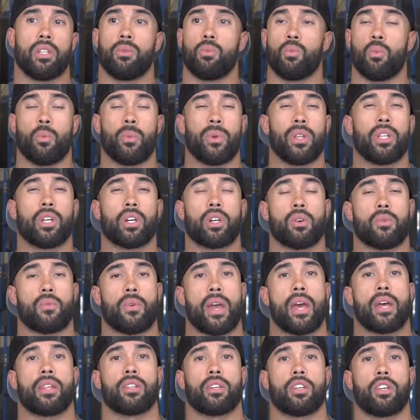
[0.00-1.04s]
when we look
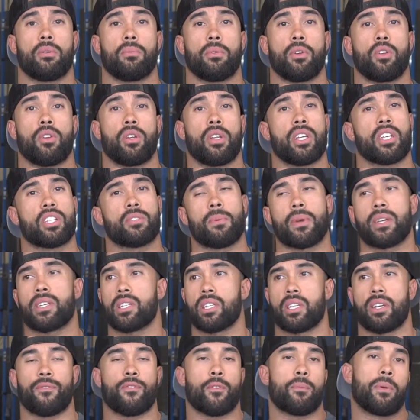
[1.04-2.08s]
around the community,
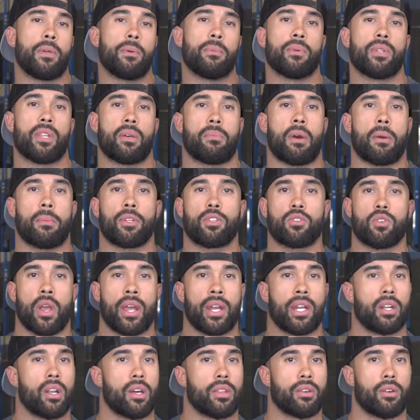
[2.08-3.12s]
especially for people that might be
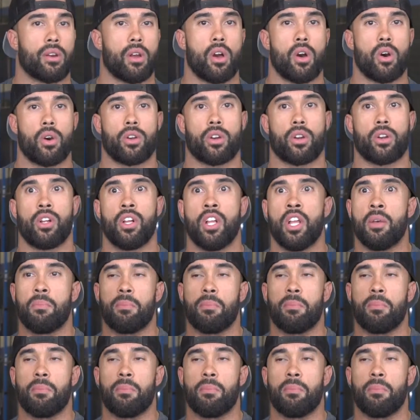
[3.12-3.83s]
training on their own or